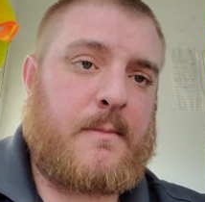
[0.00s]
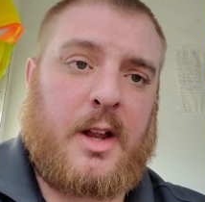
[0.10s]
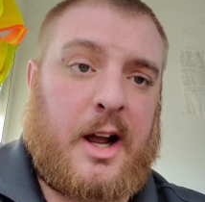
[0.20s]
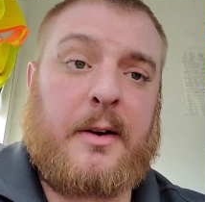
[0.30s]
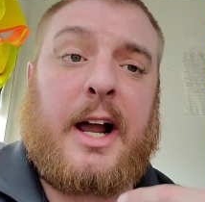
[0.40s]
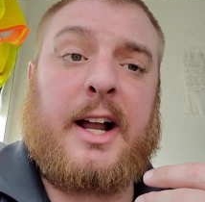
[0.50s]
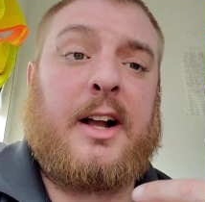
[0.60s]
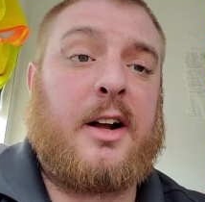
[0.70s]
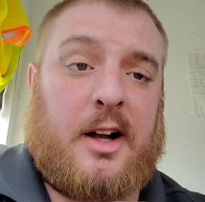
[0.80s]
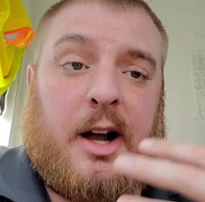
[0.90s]

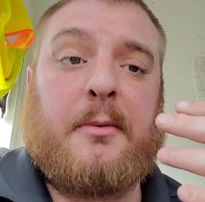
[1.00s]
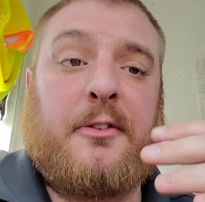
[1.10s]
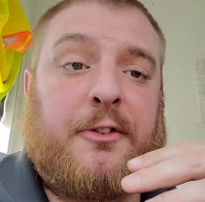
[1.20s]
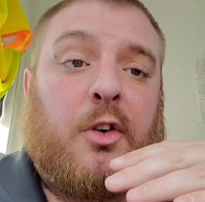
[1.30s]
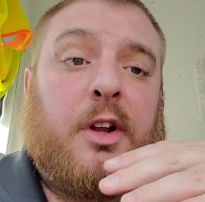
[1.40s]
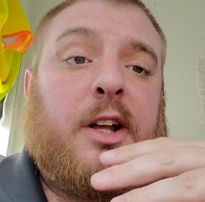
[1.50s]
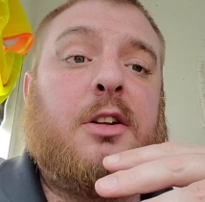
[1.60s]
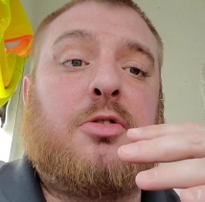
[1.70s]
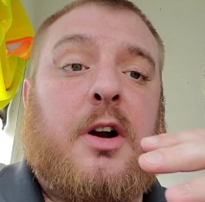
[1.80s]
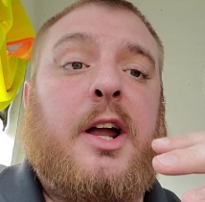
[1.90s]
I, am a fully
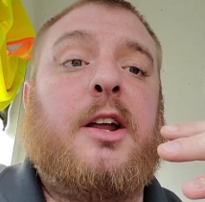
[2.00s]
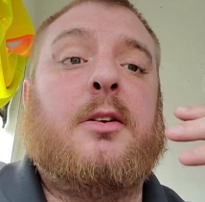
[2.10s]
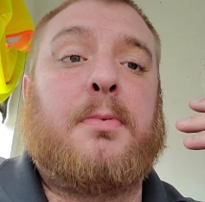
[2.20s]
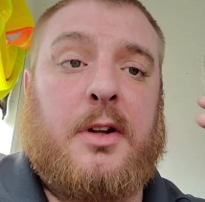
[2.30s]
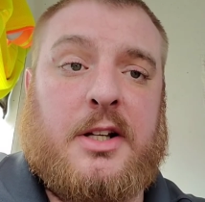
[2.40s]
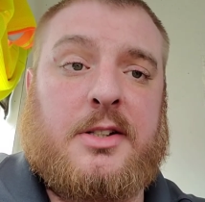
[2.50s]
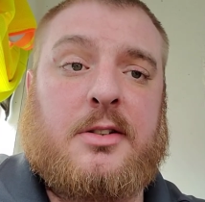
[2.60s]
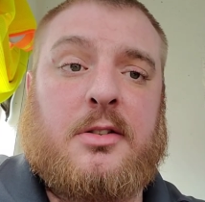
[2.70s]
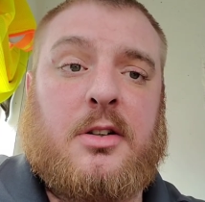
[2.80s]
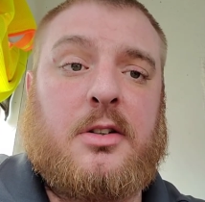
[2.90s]
trained police.